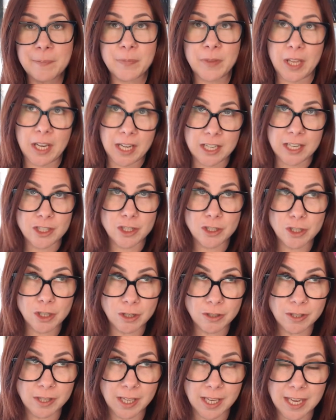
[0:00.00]
unless you
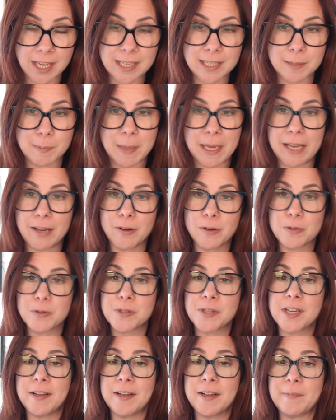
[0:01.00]
choose the kids'
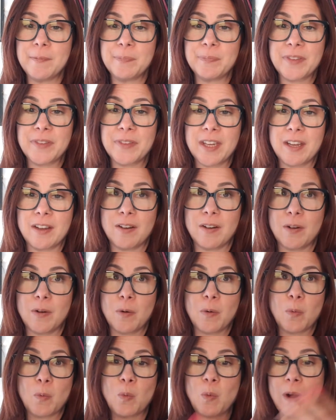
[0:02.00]
meals,
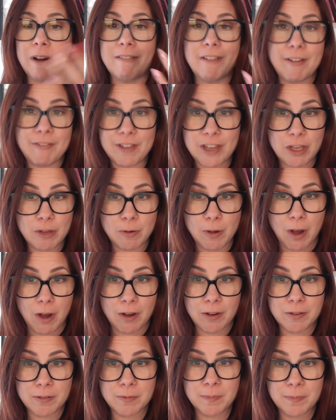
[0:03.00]
wherever you
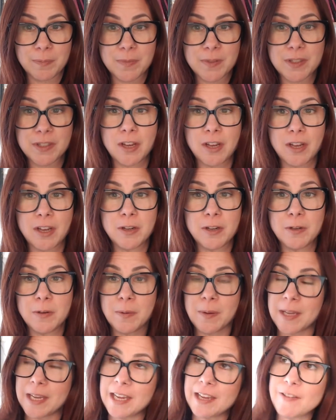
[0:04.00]
go.
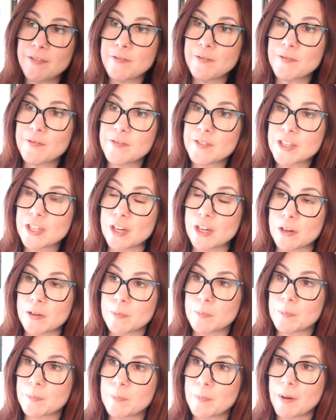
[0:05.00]
So
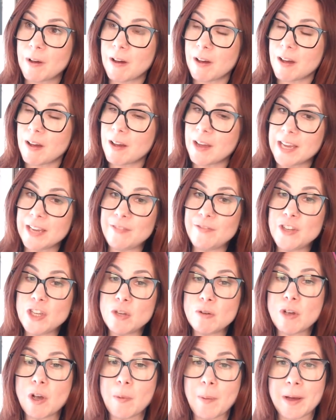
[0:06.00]
if
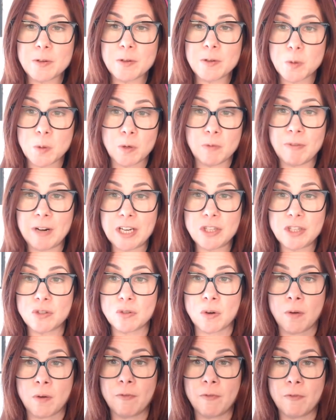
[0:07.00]
you go out to a
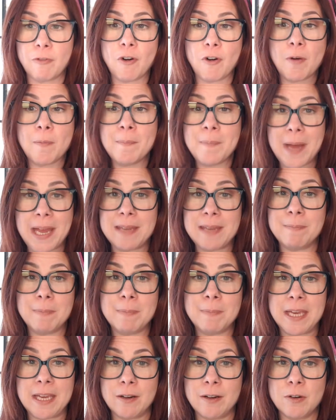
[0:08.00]
restaurant for a main
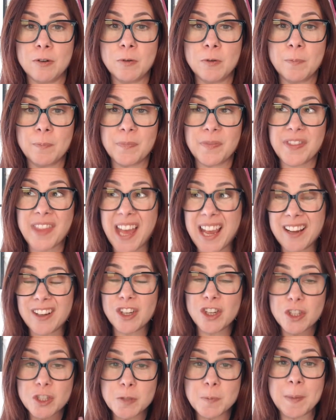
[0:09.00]
meal, that
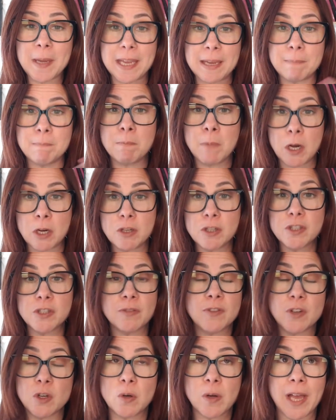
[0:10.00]
could be most
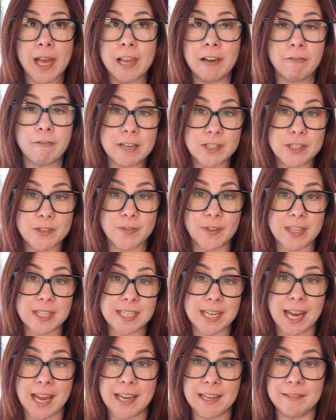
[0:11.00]
of your calories for the
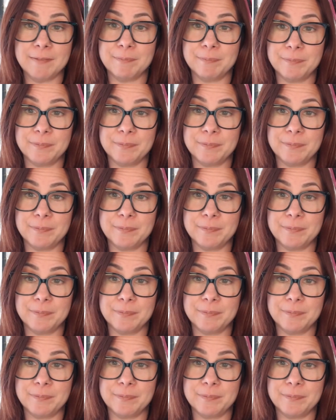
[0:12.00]
day.